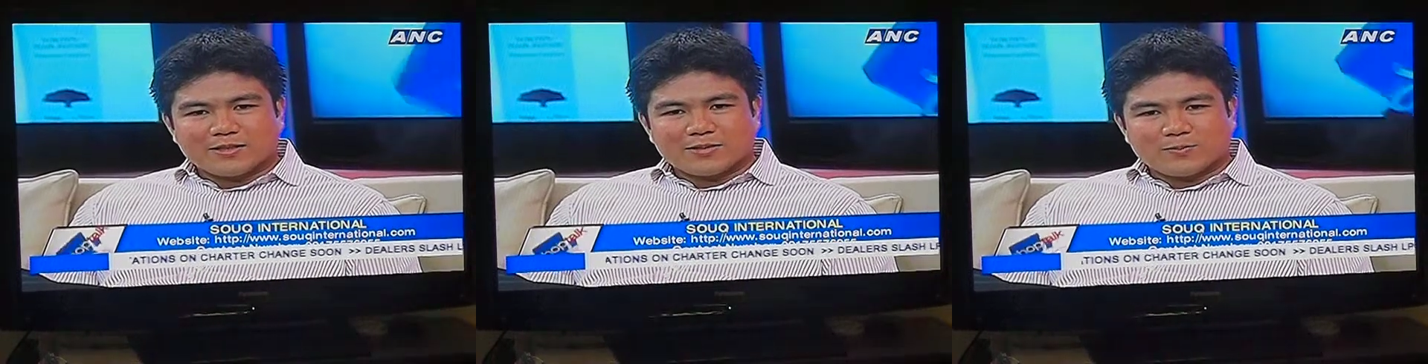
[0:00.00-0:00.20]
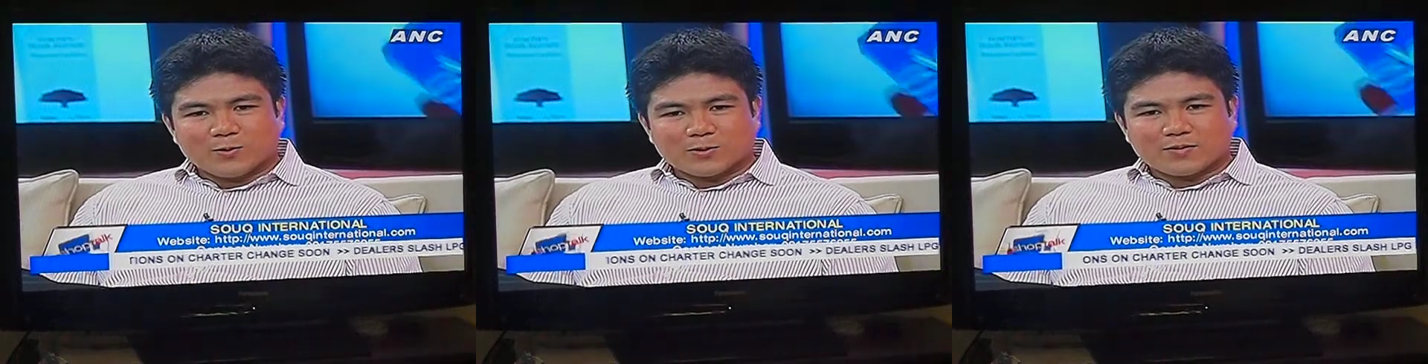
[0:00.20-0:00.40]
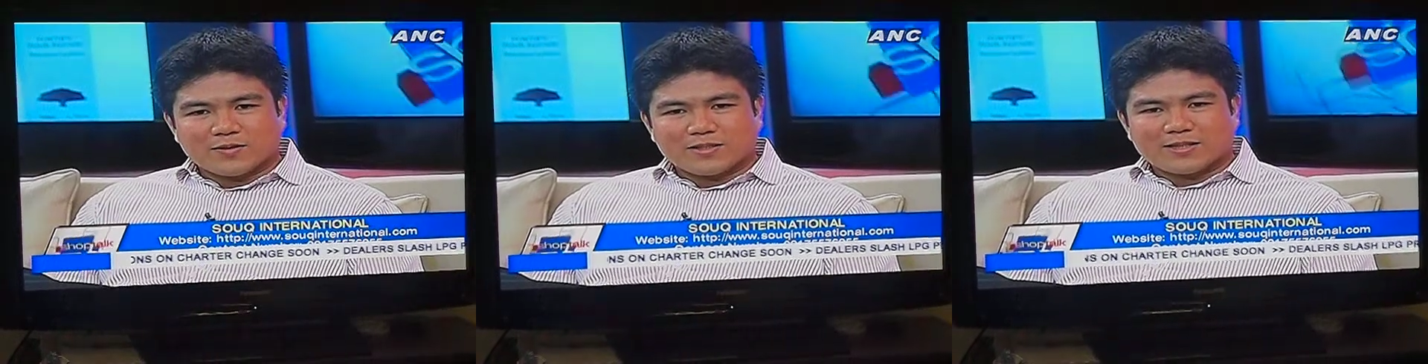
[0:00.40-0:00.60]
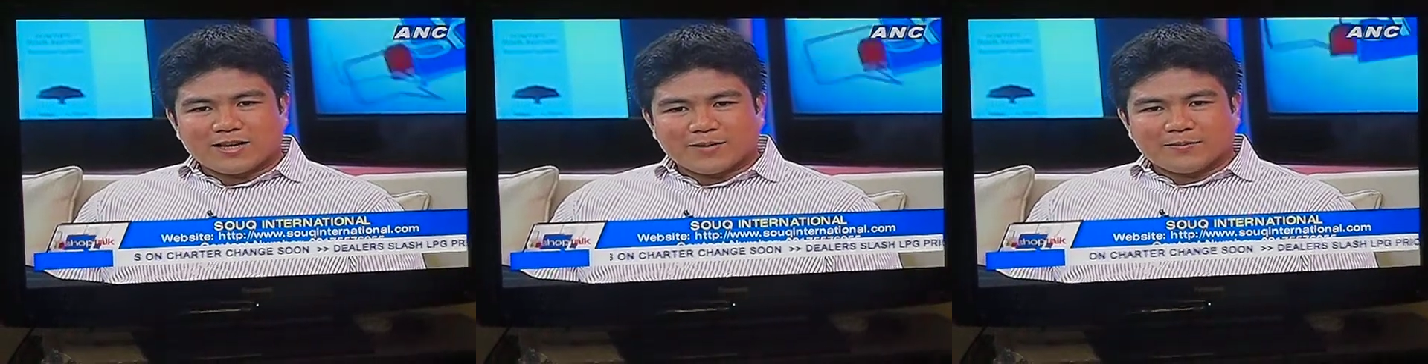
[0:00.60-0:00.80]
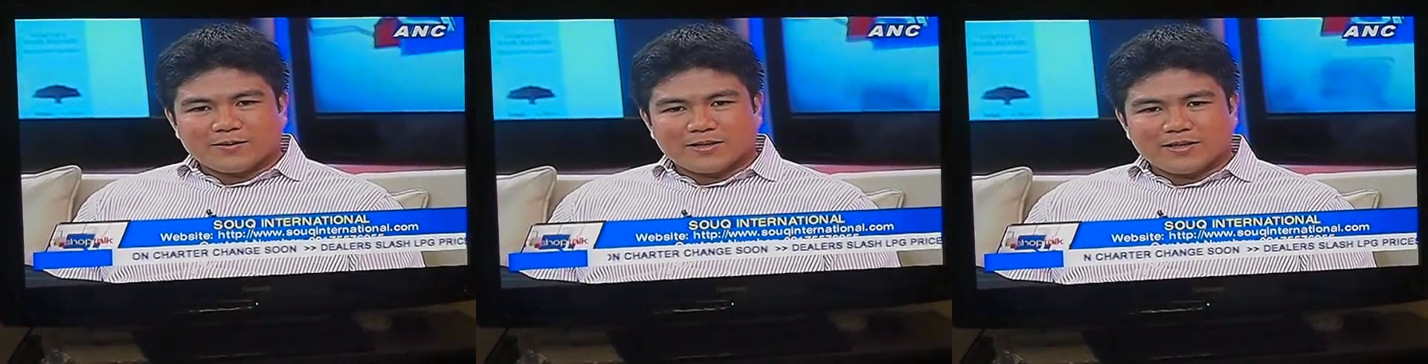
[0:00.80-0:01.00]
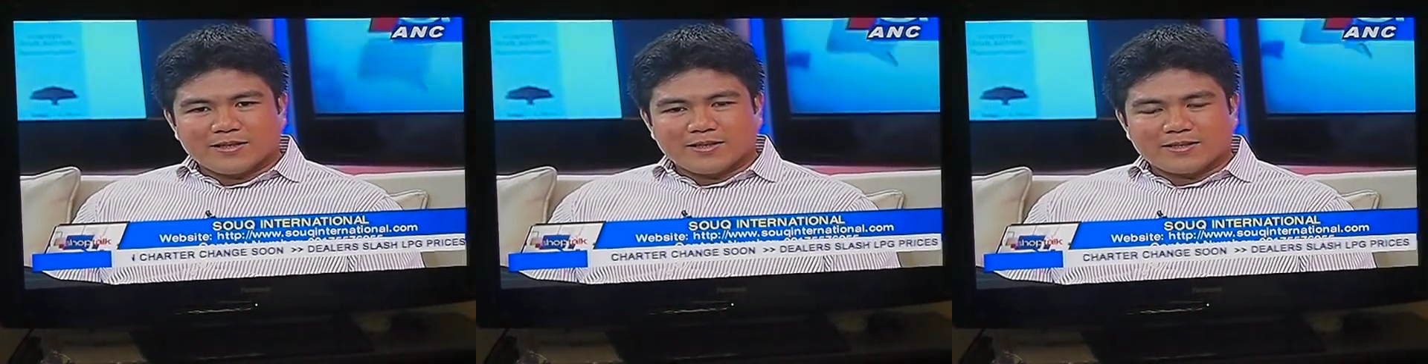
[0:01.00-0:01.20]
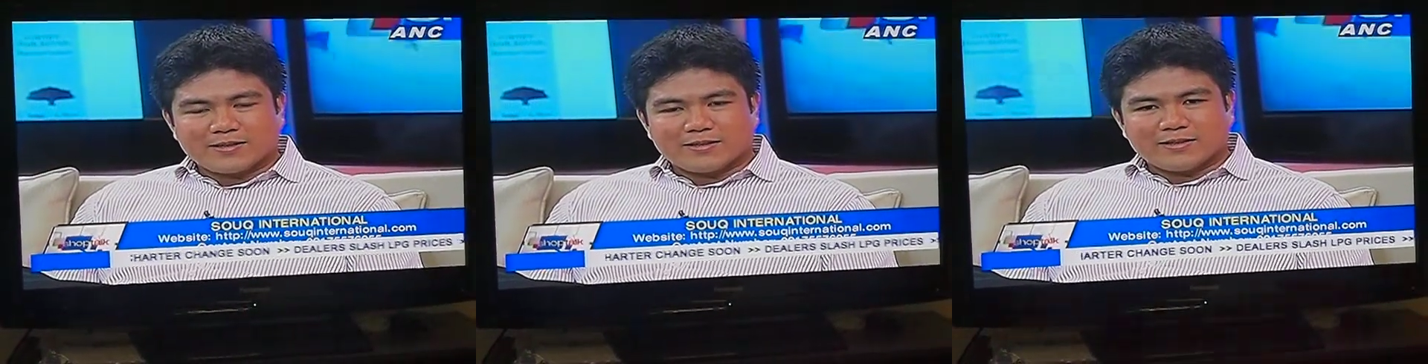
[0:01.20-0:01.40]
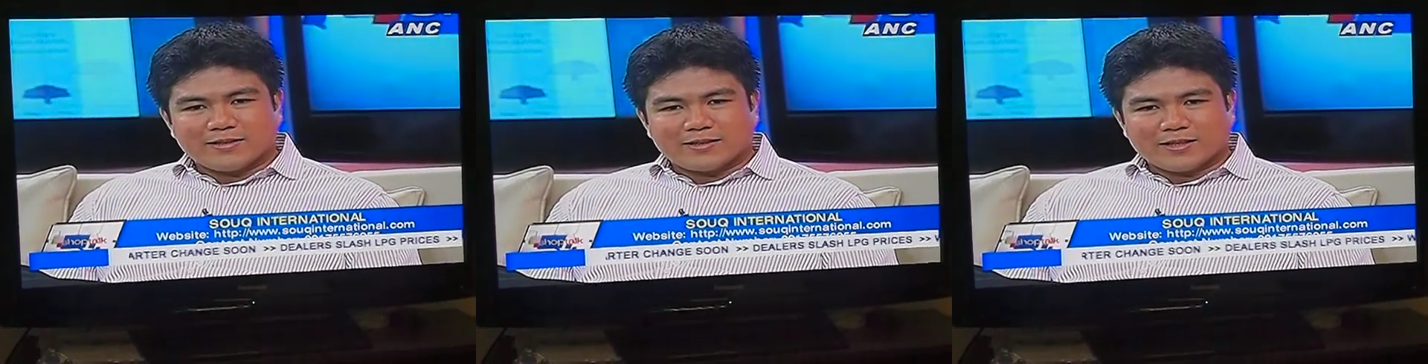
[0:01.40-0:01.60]
it's most of the time they're
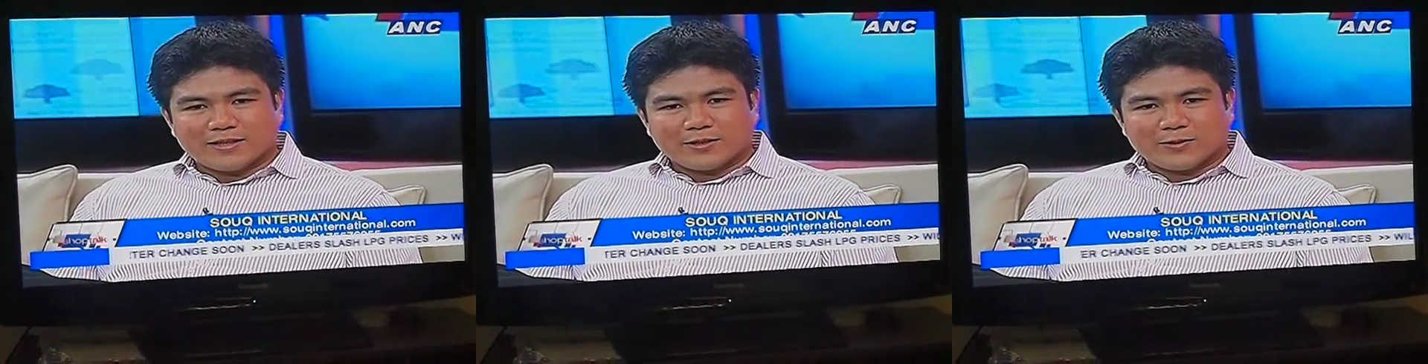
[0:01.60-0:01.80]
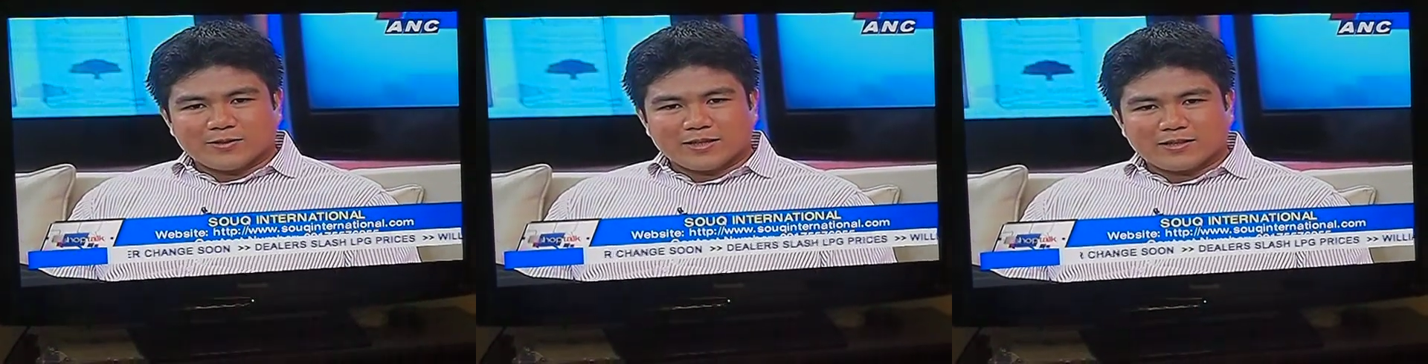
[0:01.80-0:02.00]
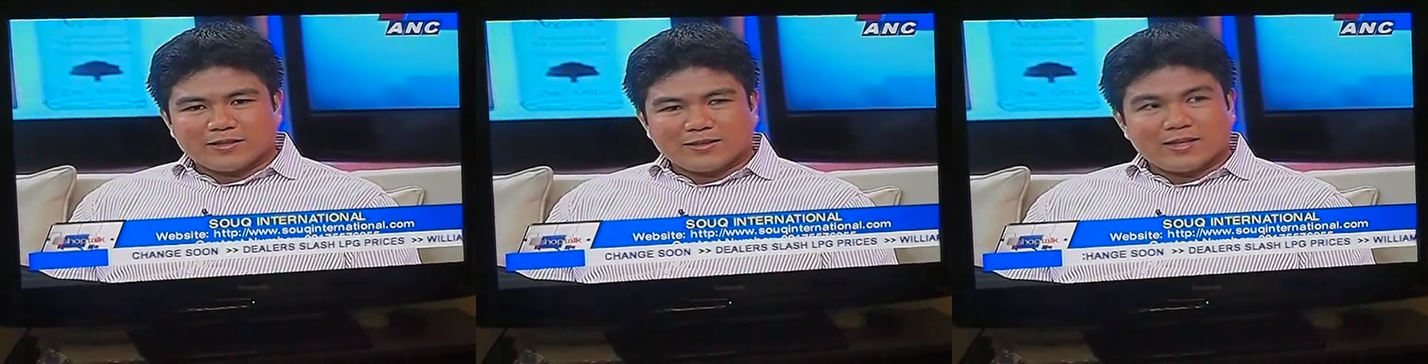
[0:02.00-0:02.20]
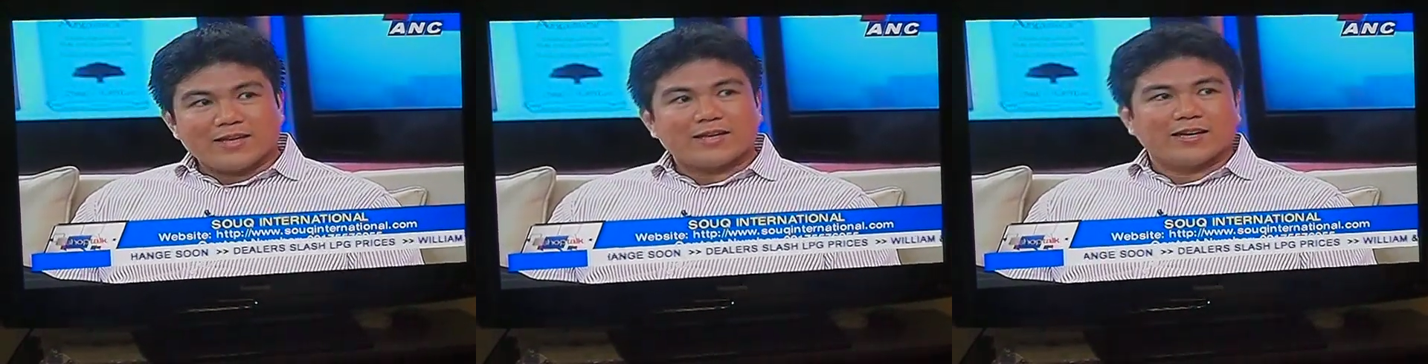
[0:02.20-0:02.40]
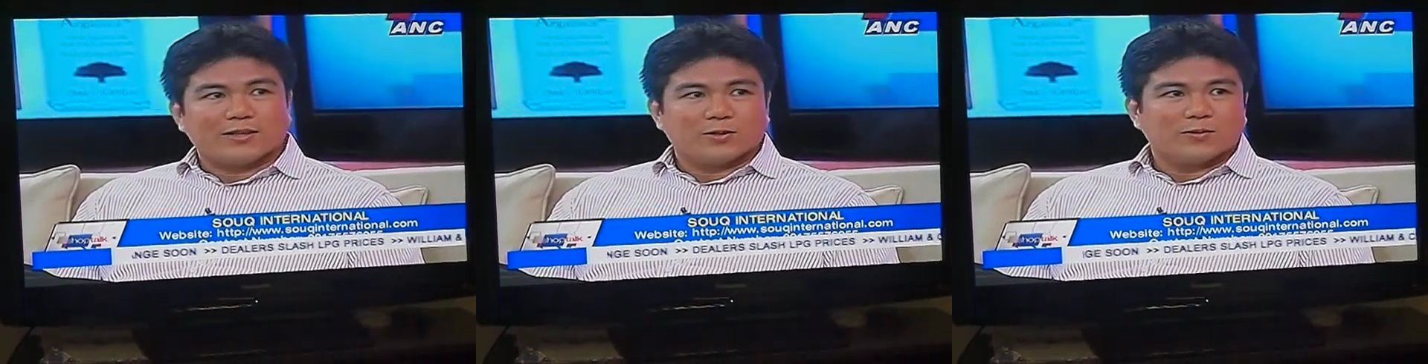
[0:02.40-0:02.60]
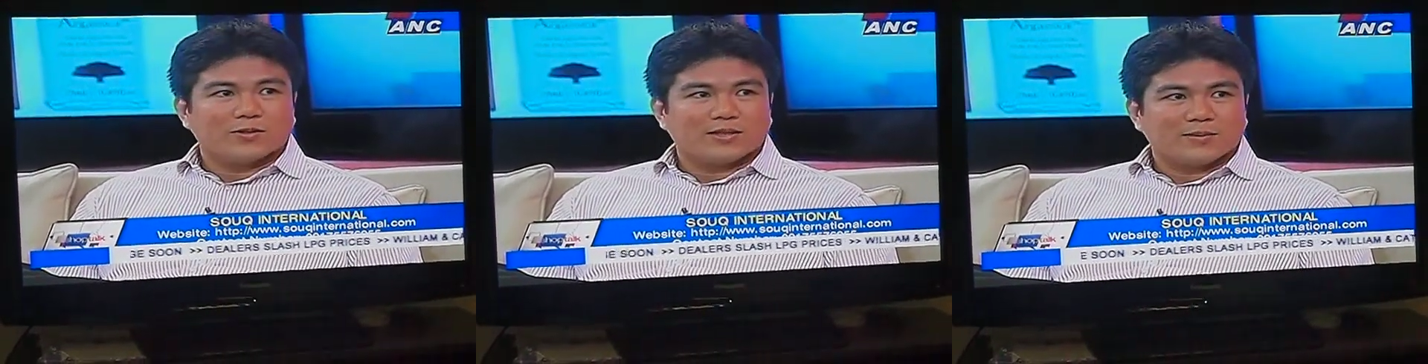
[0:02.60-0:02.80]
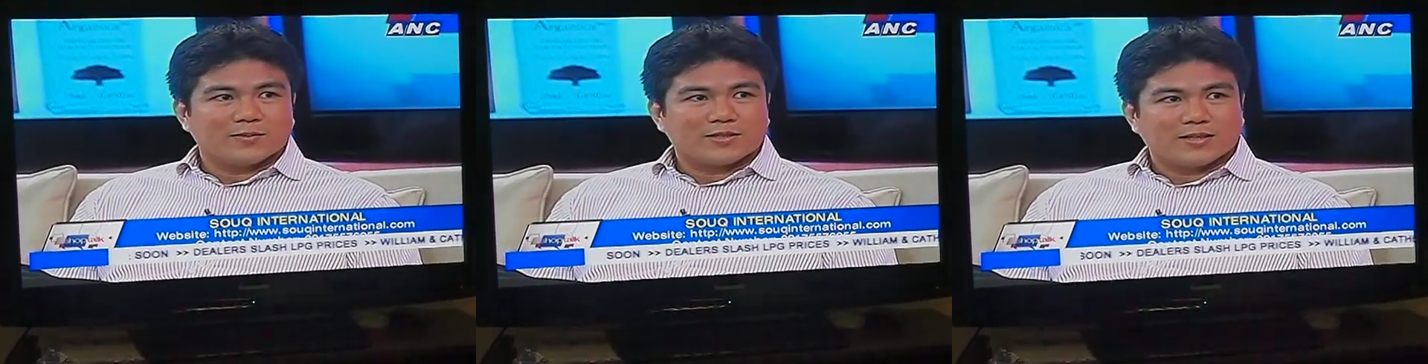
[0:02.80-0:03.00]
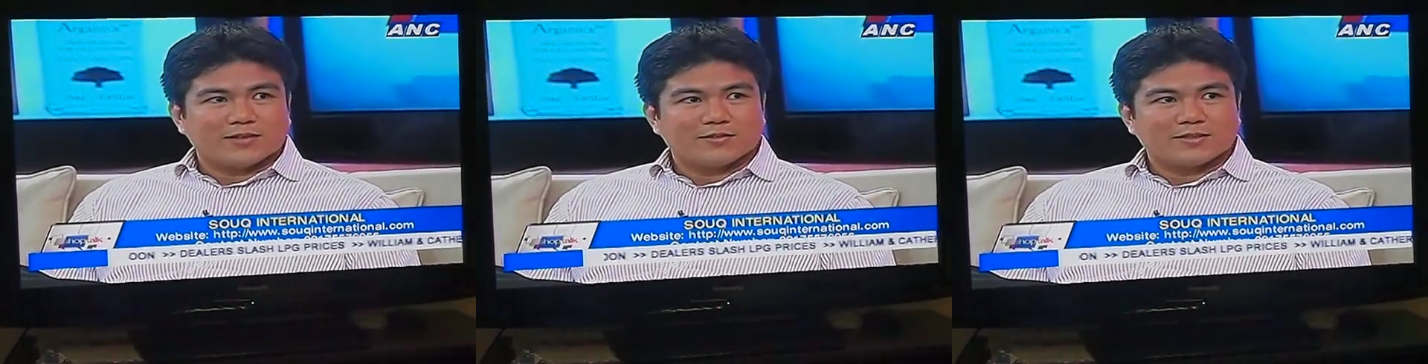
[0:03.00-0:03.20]
telling you that they can't do it
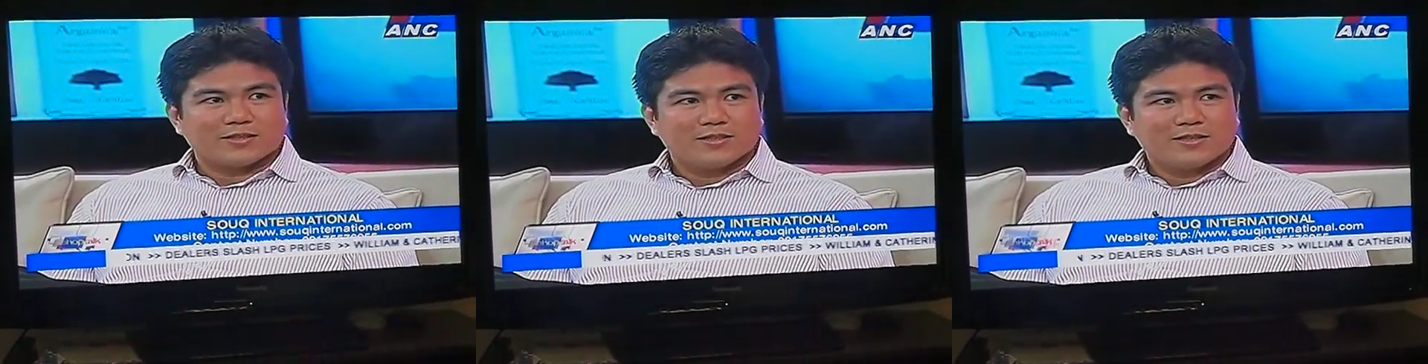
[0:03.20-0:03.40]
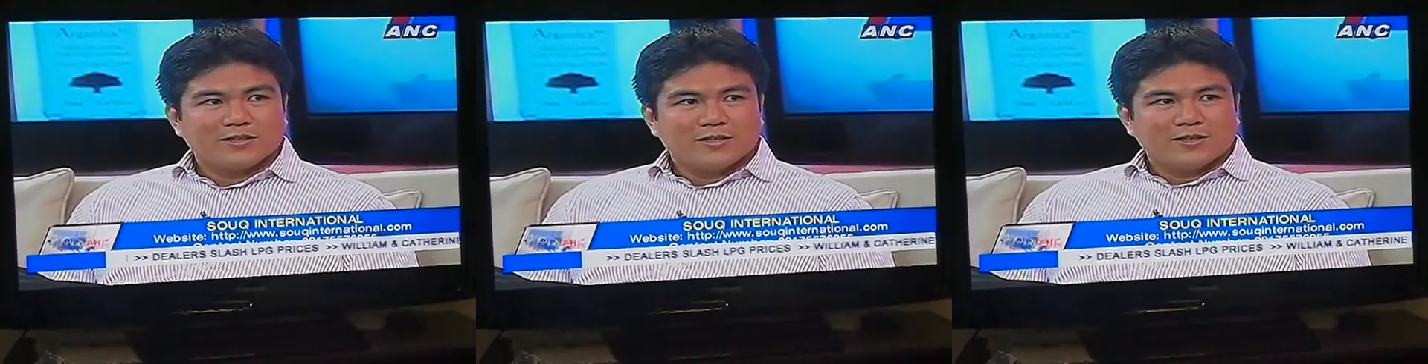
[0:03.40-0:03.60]
themselves.